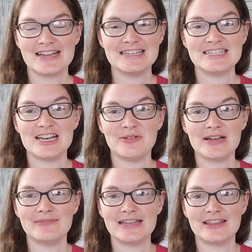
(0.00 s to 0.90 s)

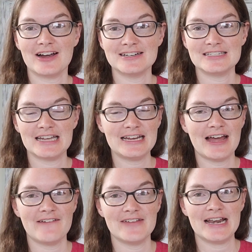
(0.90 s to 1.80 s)
continuing with our study
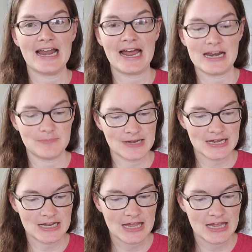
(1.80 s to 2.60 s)
of anatomy.